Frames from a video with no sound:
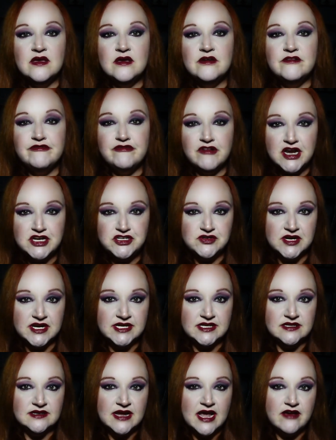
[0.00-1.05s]

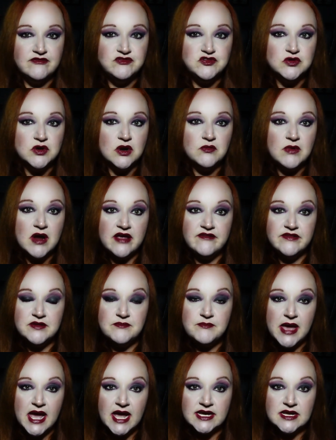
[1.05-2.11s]
Frederick, after arriving
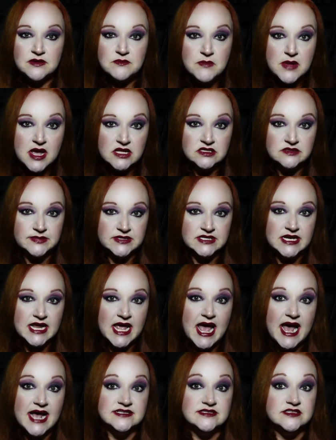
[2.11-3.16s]
back in Melbourne,
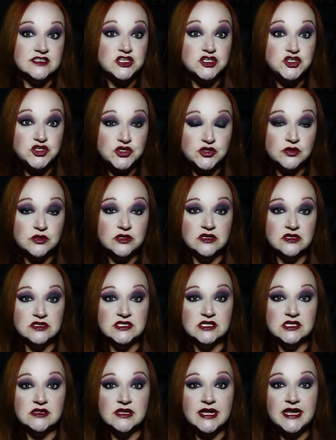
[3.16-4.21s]
asked a jeweler
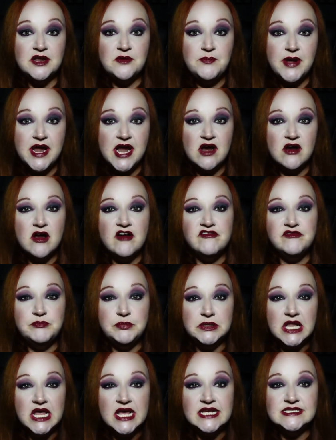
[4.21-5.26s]
to clean a pair of
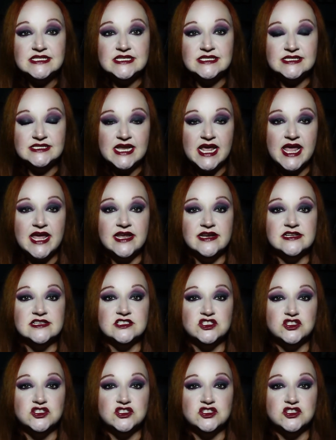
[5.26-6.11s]
blood stained